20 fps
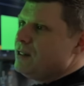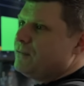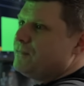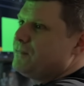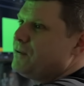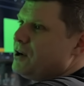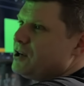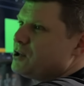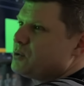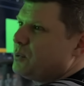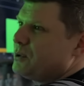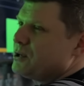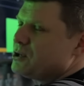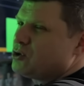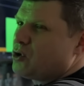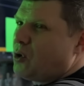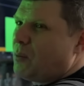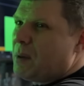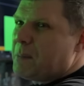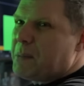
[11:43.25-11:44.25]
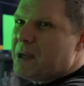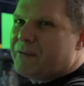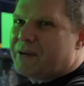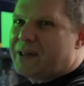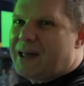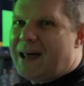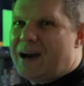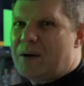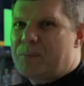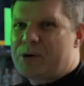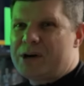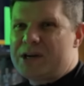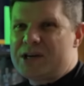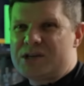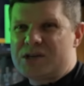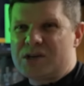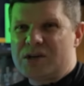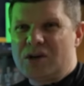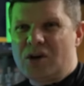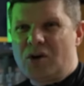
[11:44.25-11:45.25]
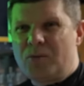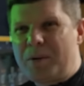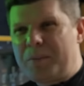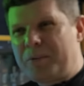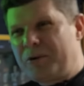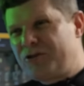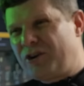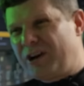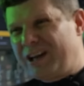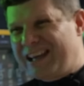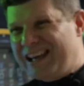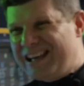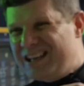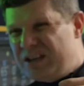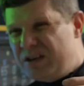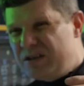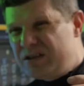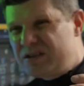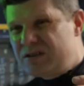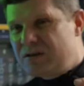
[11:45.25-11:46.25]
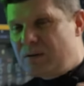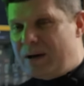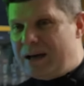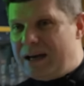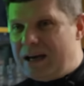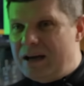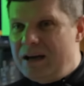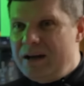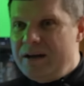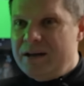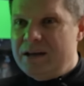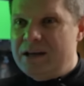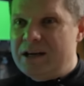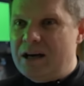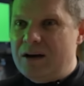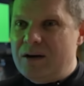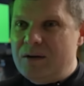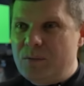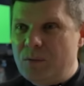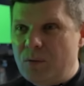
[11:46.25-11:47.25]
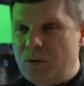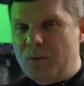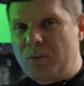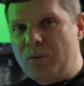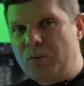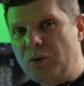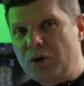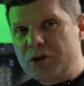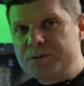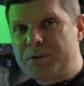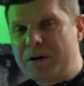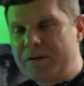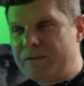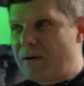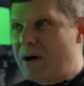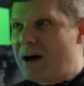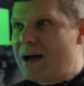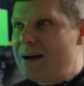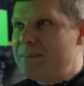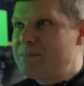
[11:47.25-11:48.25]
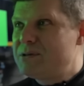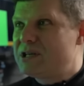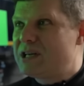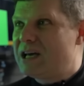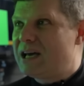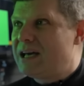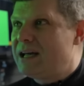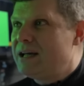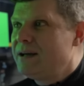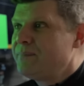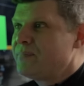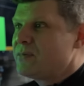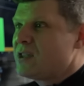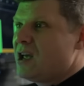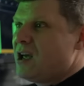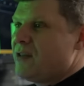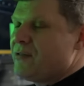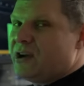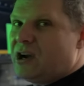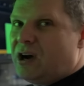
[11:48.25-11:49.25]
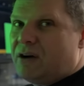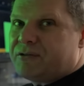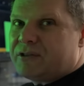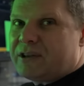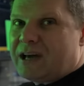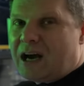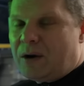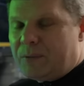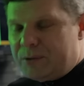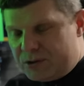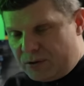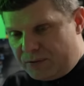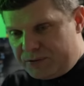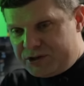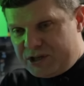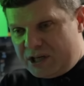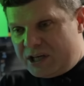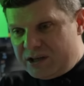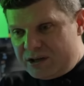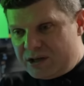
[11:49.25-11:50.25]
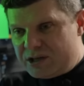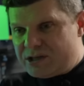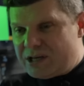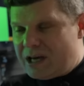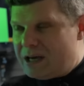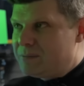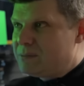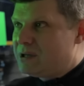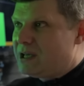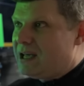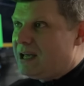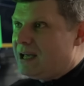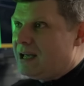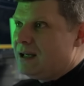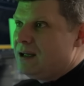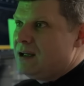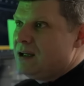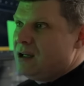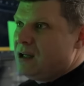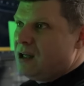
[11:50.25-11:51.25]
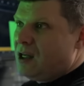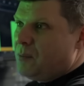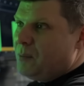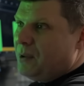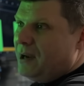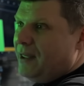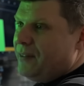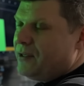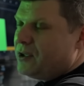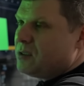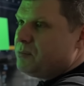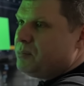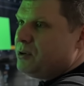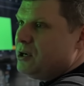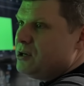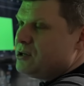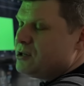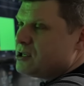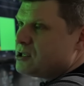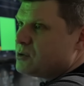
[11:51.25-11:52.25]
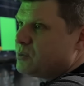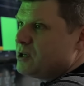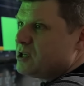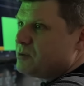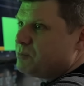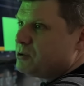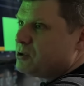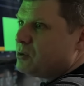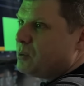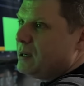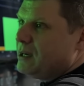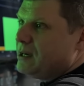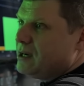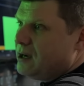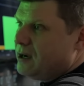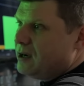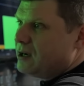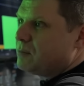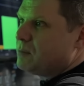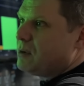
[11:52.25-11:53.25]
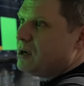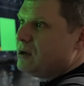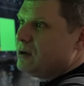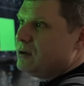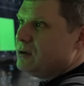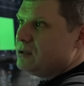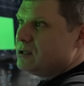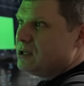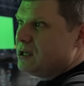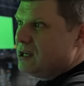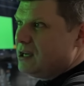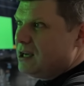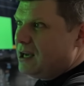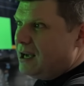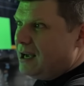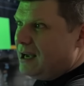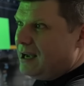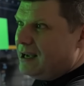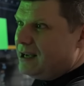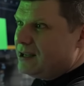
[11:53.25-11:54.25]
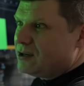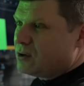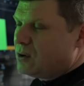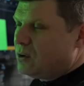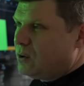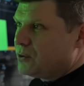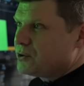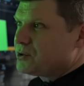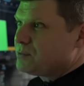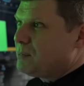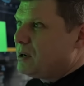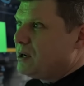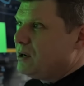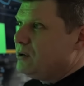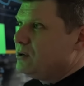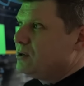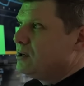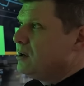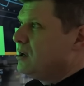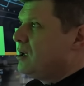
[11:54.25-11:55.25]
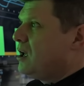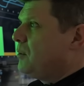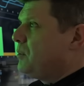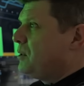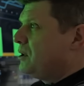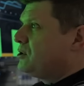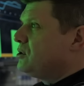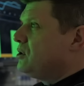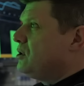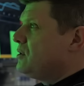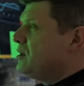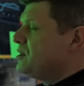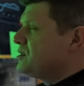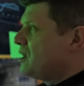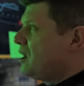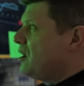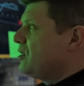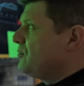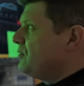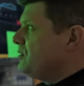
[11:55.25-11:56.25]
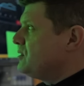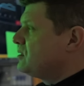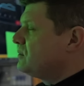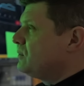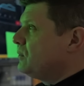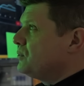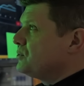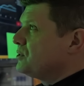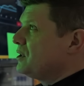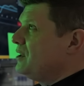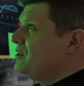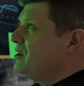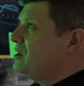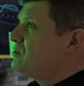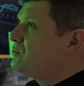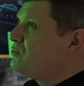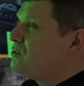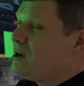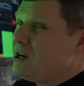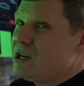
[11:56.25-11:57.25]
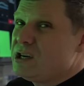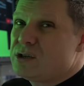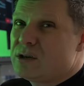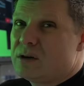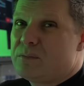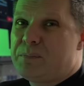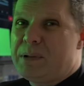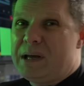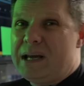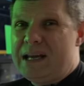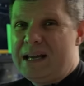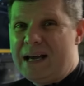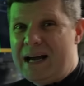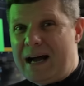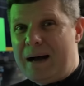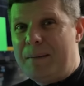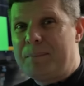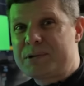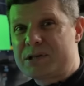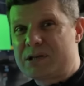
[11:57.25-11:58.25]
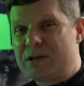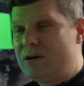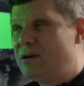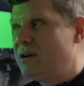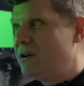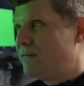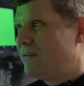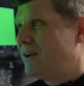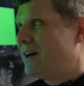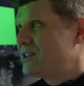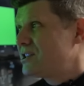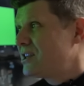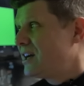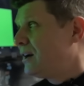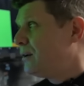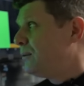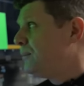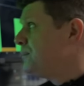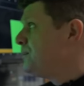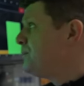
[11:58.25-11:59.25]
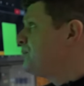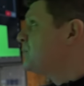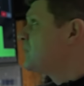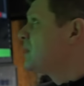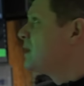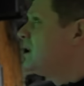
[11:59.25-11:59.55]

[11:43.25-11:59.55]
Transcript: The first one is normally a bit of a calibration. People are trying to get used to it. You know, what's my vibe today? And then after that, we sort of stick in the same gear and we let the computer switch between erg mode and course mode. And we do those other intervals. And these really should be absolutely flat out.